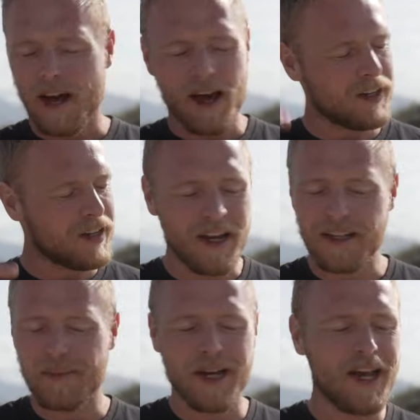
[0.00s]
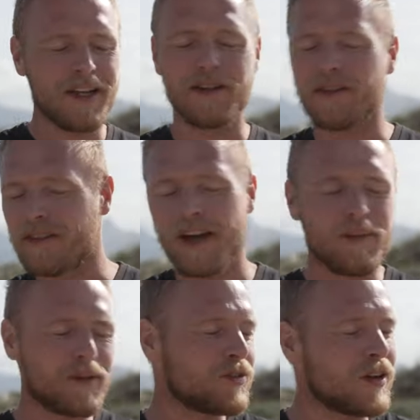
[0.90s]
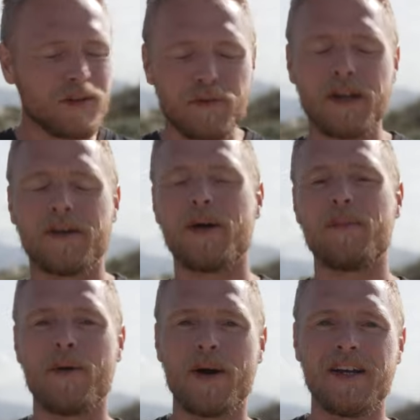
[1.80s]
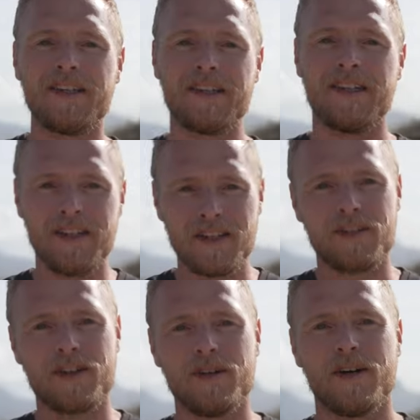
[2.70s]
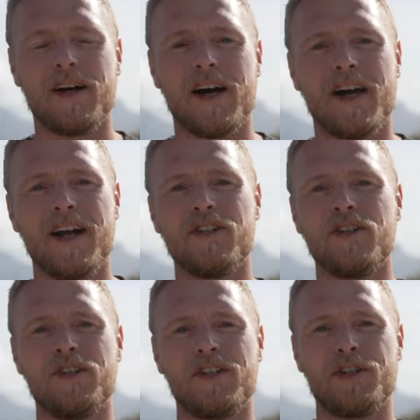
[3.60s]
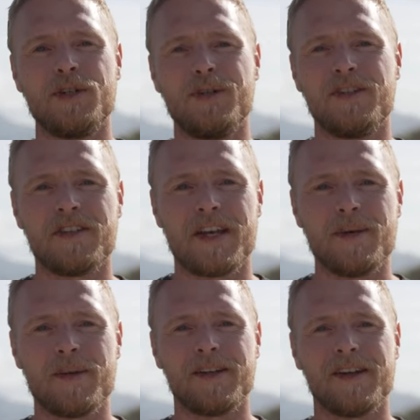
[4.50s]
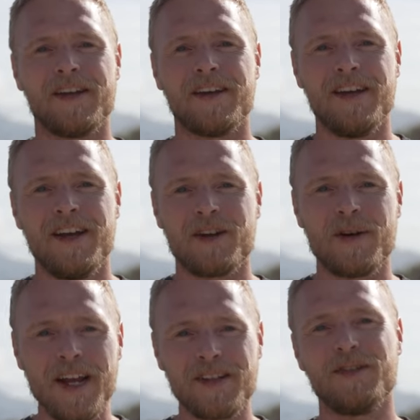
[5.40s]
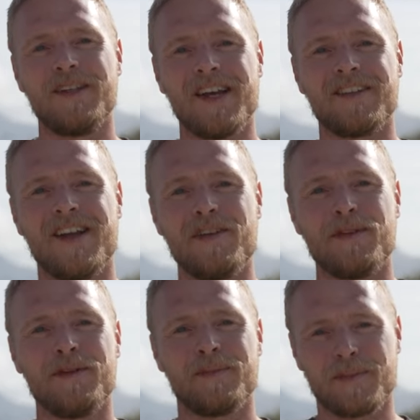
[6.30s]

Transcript: I kite in my head all the time and trying to figure out my ways. So uh, I highly suggest you do the same and uh, crank it to the next level.